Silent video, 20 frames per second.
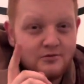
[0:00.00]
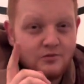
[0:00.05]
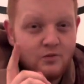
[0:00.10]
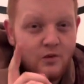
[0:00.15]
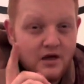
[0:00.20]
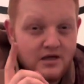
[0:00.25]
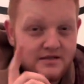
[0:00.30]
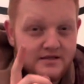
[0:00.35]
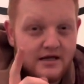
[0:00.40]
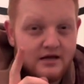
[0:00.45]

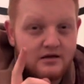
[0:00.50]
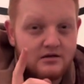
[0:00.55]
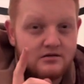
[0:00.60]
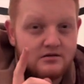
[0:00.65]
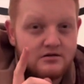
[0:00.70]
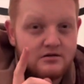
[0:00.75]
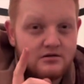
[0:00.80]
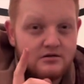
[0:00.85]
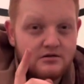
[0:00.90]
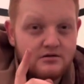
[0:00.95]
1
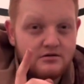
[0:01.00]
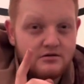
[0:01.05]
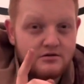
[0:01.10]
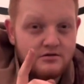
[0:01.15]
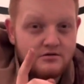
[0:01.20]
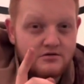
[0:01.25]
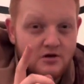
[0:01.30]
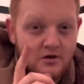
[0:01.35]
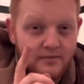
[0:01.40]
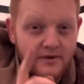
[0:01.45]
second. So
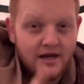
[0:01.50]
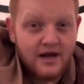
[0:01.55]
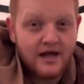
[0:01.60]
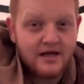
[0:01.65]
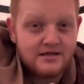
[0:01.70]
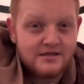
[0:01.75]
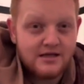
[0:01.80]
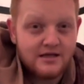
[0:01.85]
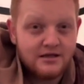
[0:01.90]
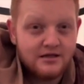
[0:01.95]
stop being
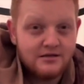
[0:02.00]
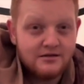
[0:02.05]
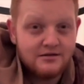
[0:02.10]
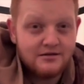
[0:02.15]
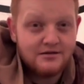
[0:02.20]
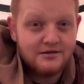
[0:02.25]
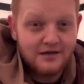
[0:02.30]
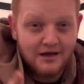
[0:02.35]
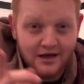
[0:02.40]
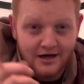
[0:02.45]
lazy
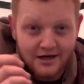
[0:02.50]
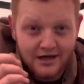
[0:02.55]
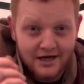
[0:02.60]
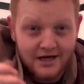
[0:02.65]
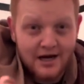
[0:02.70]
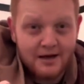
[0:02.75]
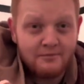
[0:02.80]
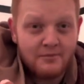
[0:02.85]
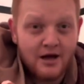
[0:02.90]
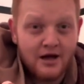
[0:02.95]
and click
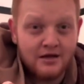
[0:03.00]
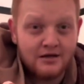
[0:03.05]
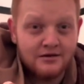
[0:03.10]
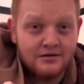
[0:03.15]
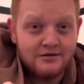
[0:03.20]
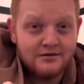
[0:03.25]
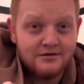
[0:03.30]
that button,